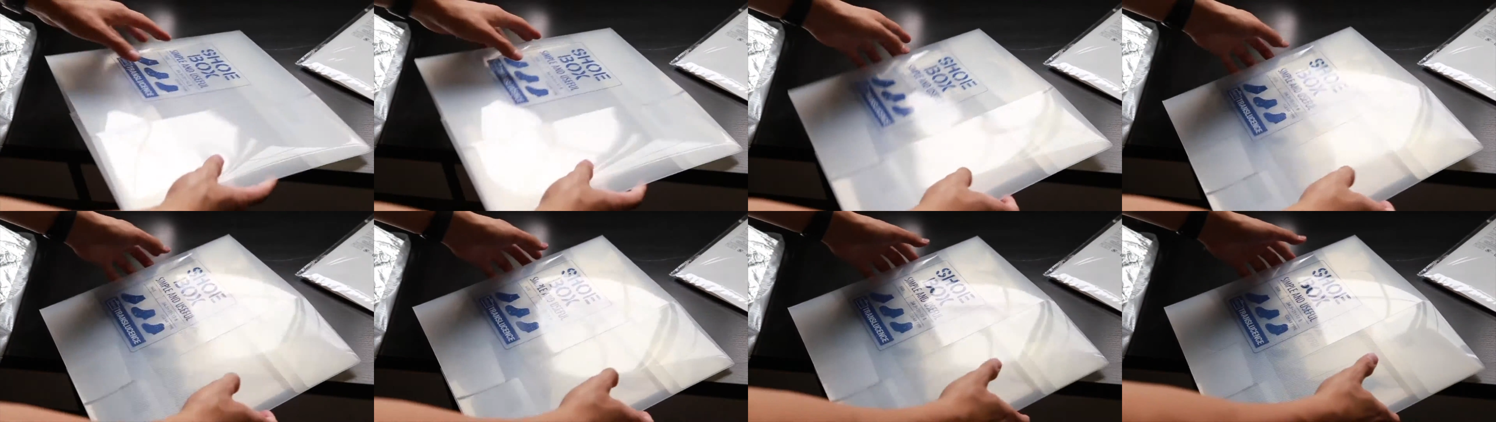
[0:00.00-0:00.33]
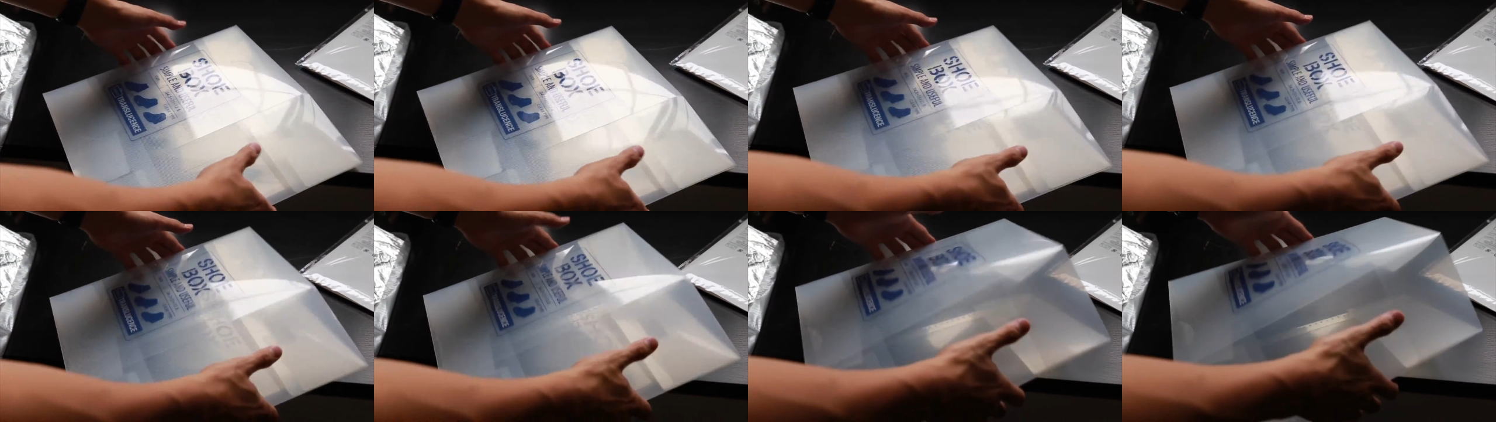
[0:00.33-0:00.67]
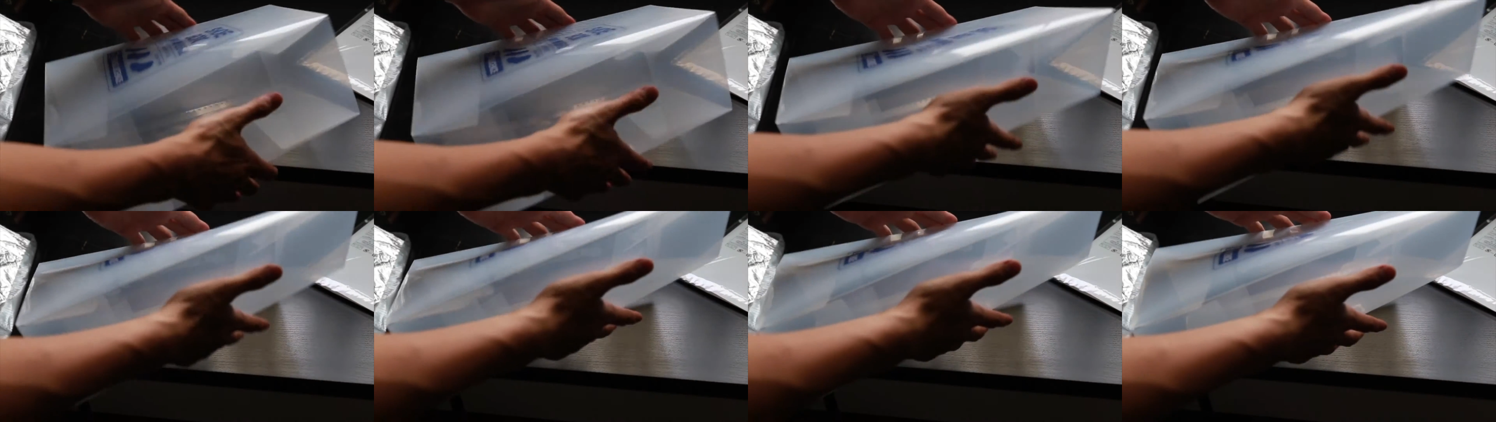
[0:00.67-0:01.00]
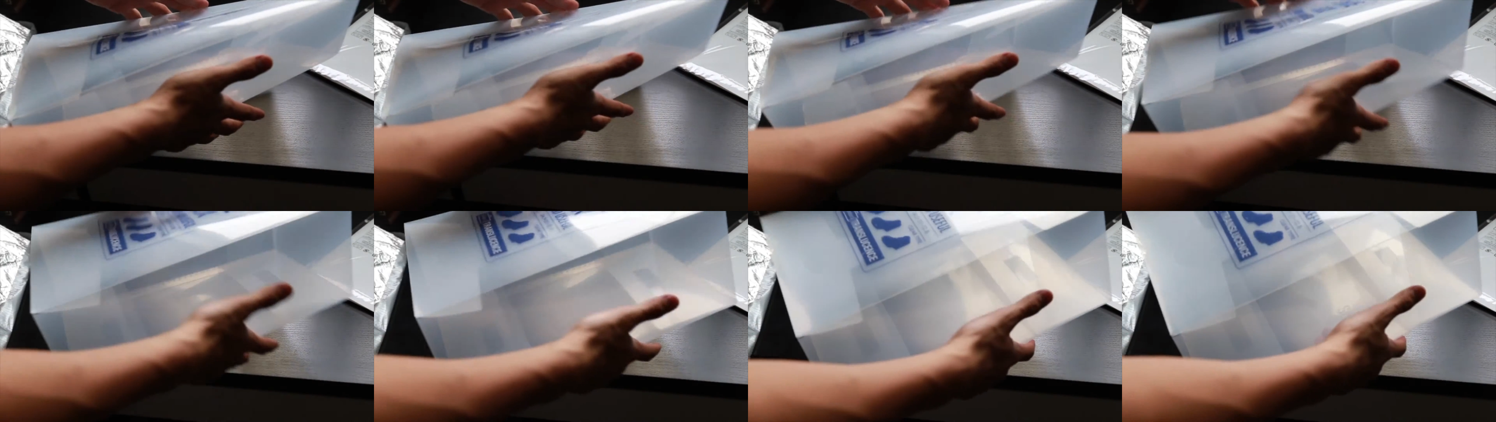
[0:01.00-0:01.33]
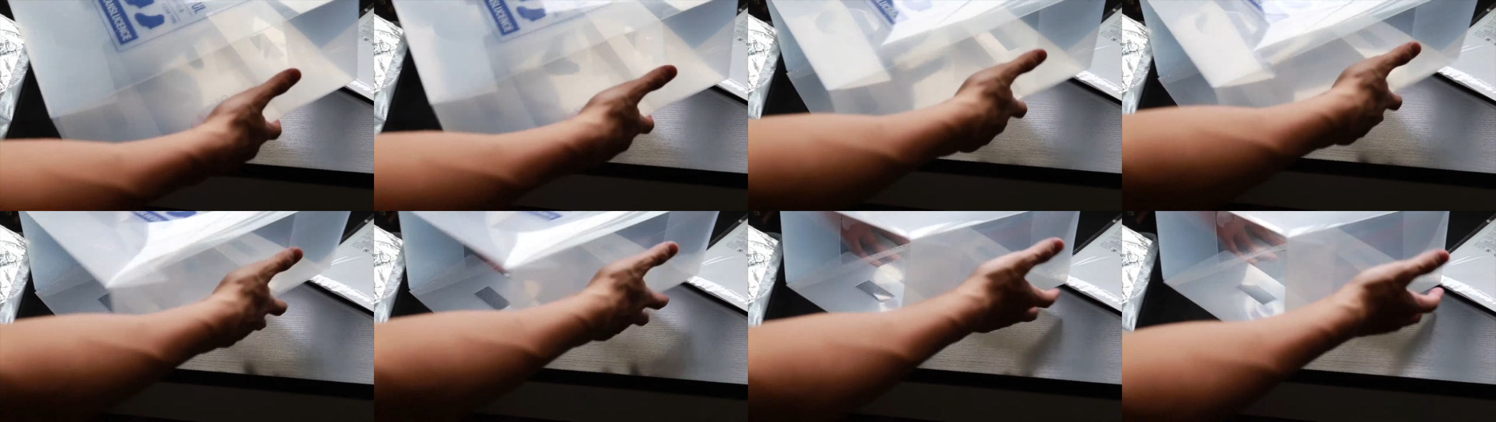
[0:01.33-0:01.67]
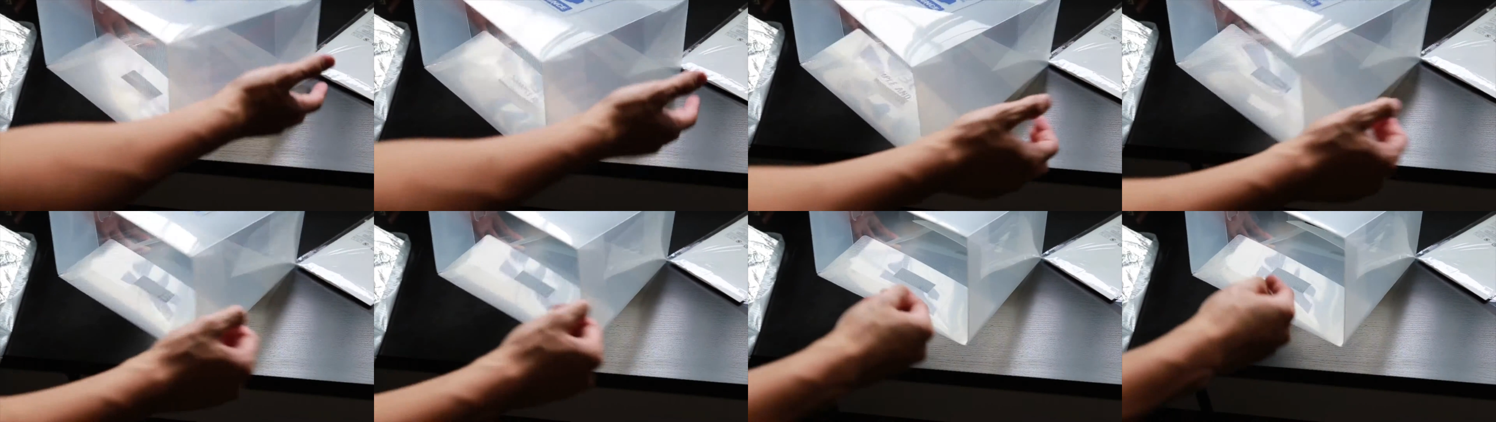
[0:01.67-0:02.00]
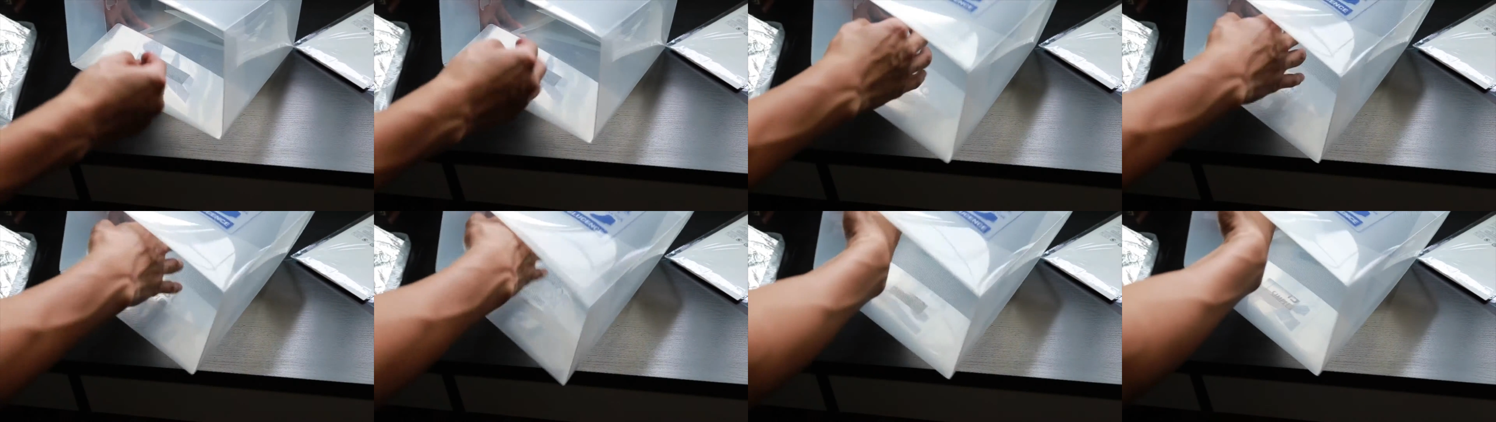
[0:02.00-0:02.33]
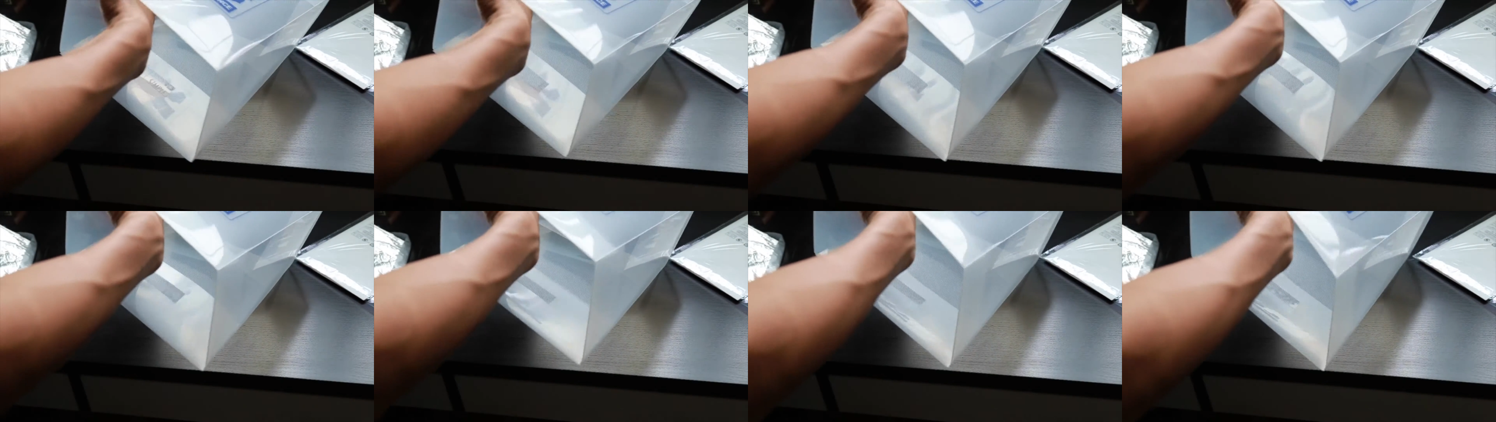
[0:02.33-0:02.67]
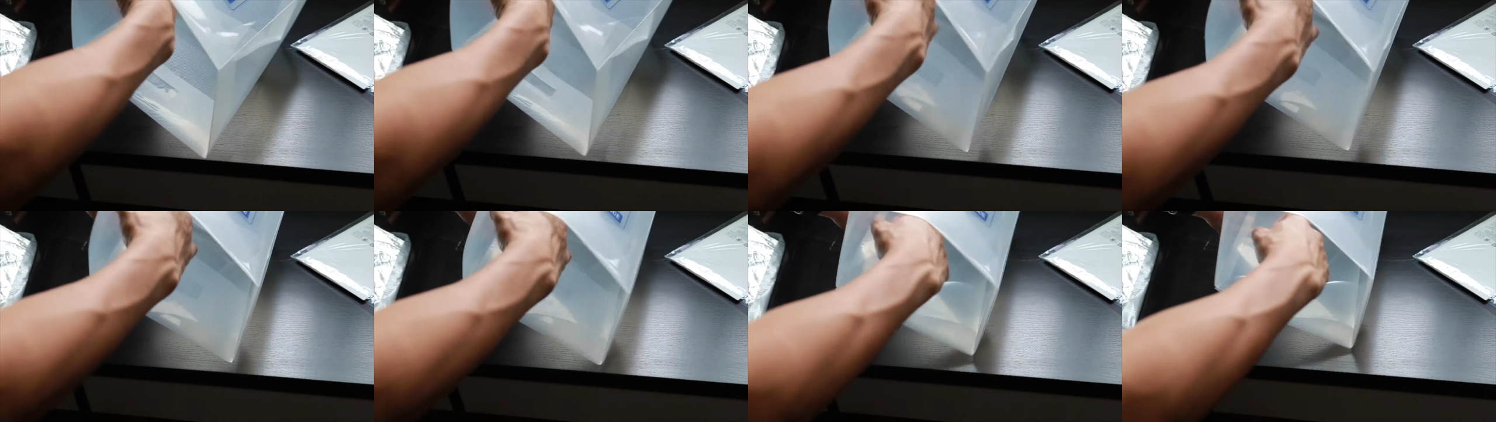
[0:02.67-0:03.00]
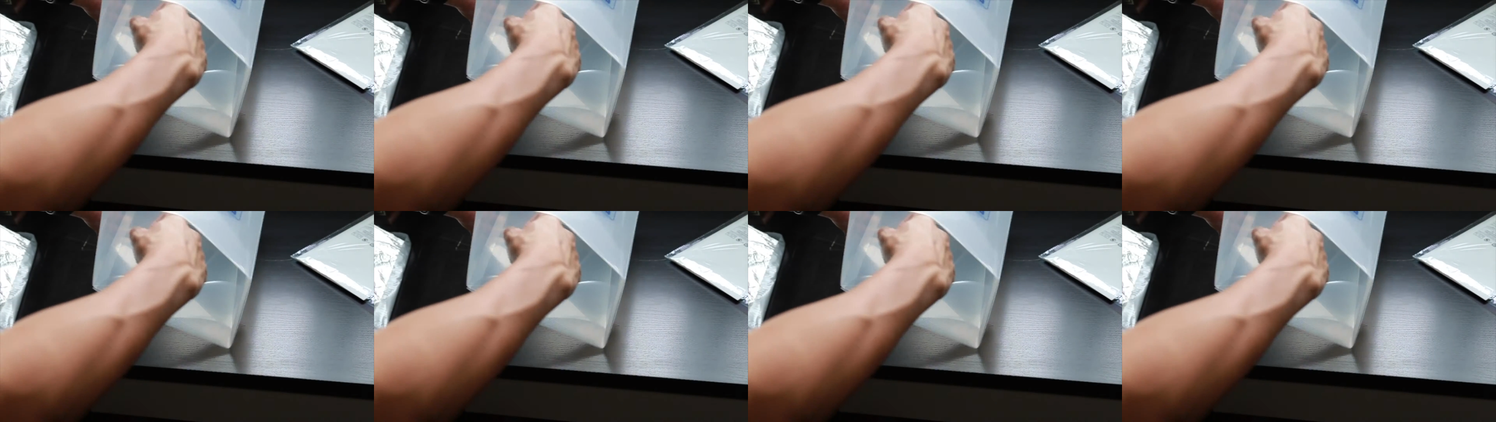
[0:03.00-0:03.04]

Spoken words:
Nobody's mouth can be seen.